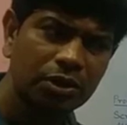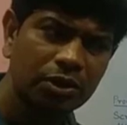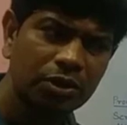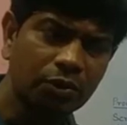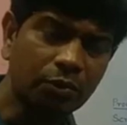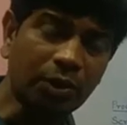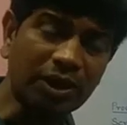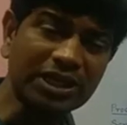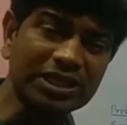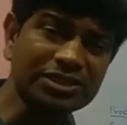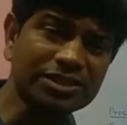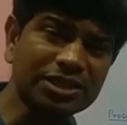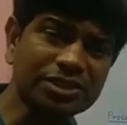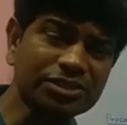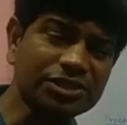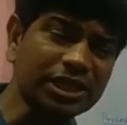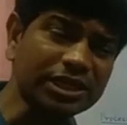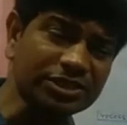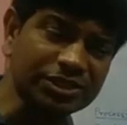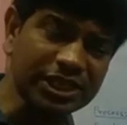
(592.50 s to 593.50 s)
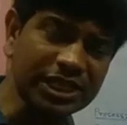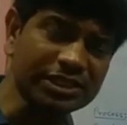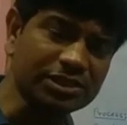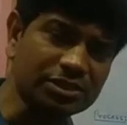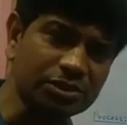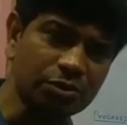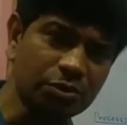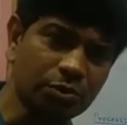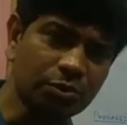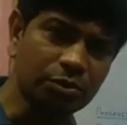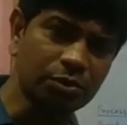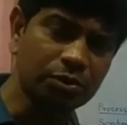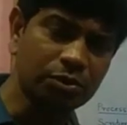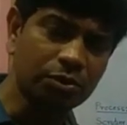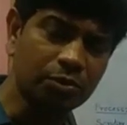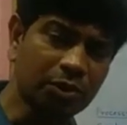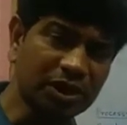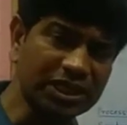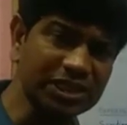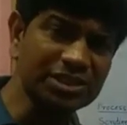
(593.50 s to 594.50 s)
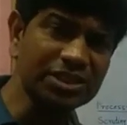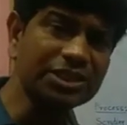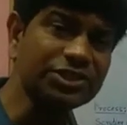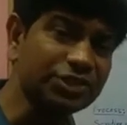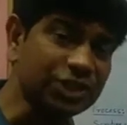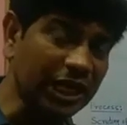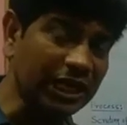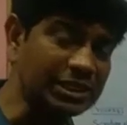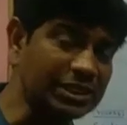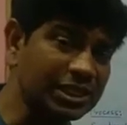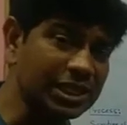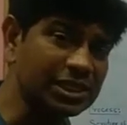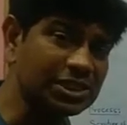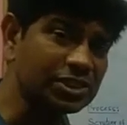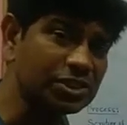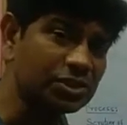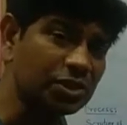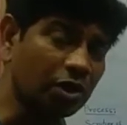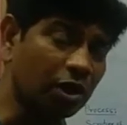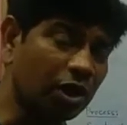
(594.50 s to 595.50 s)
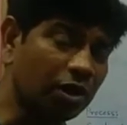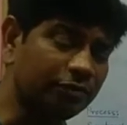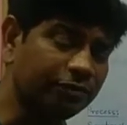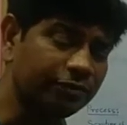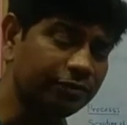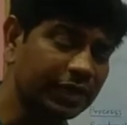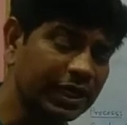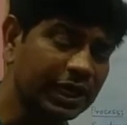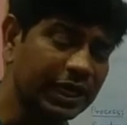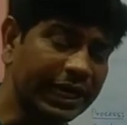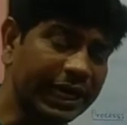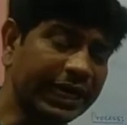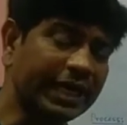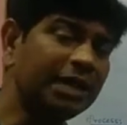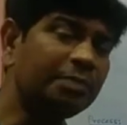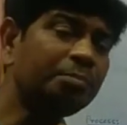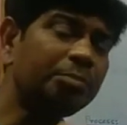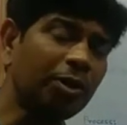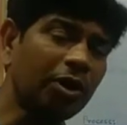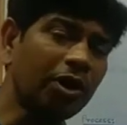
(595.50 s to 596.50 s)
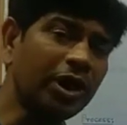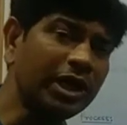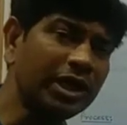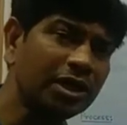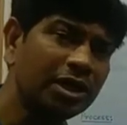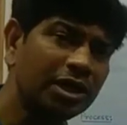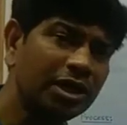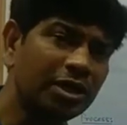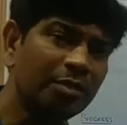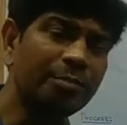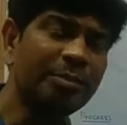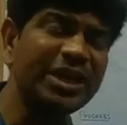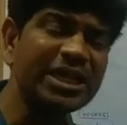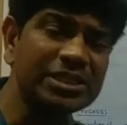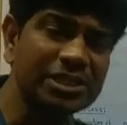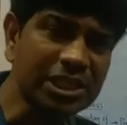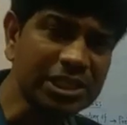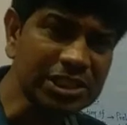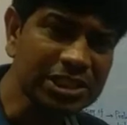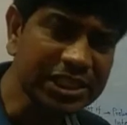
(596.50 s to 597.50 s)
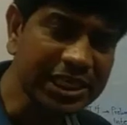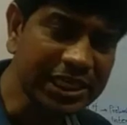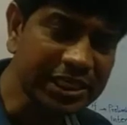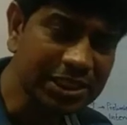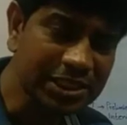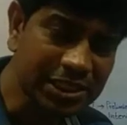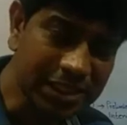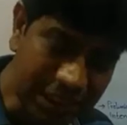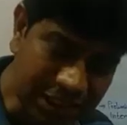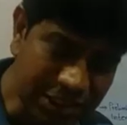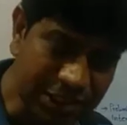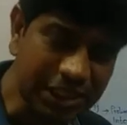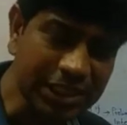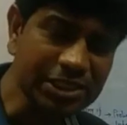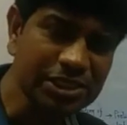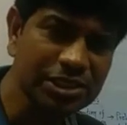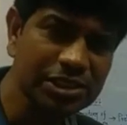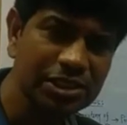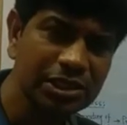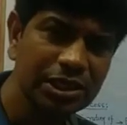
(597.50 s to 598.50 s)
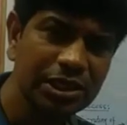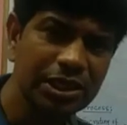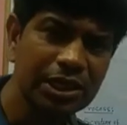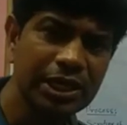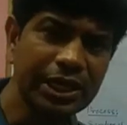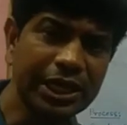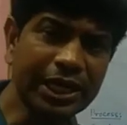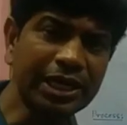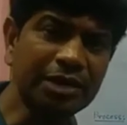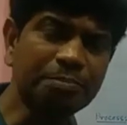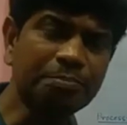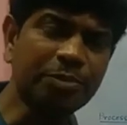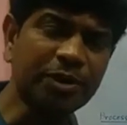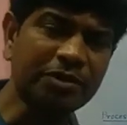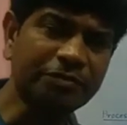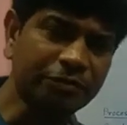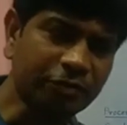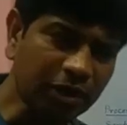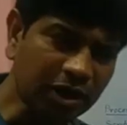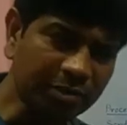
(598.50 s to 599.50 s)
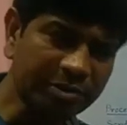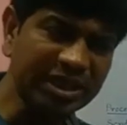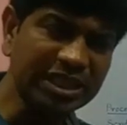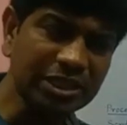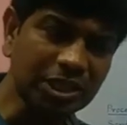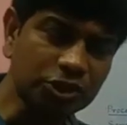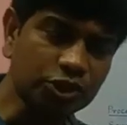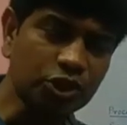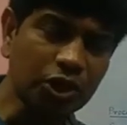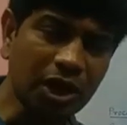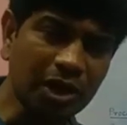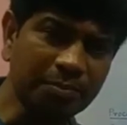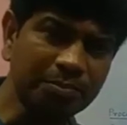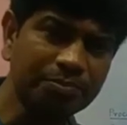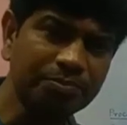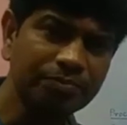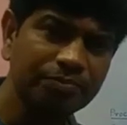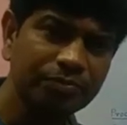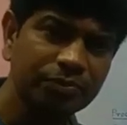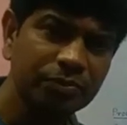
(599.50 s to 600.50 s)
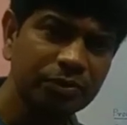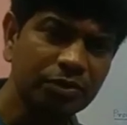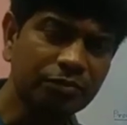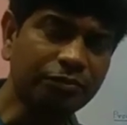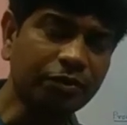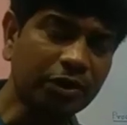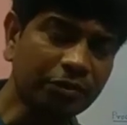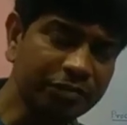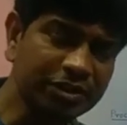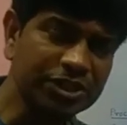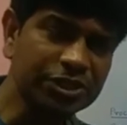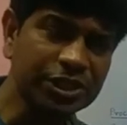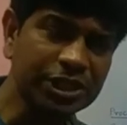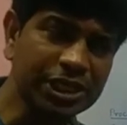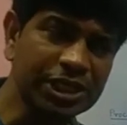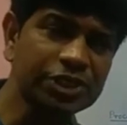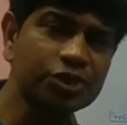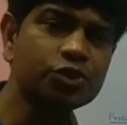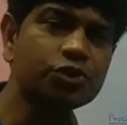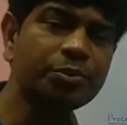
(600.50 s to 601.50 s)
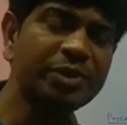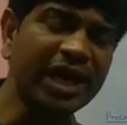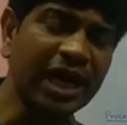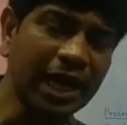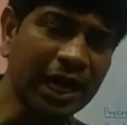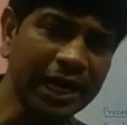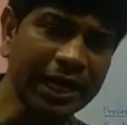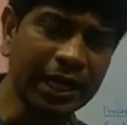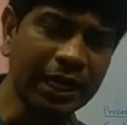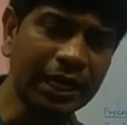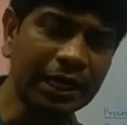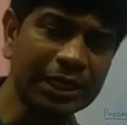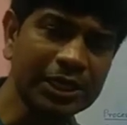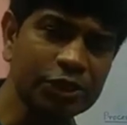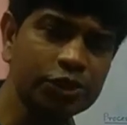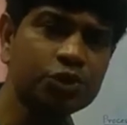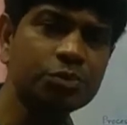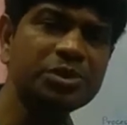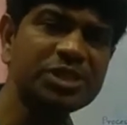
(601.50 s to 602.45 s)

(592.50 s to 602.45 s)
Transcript: What is the success? What is the chances of an employee being success in performing the job for which he is to be hired, he is to be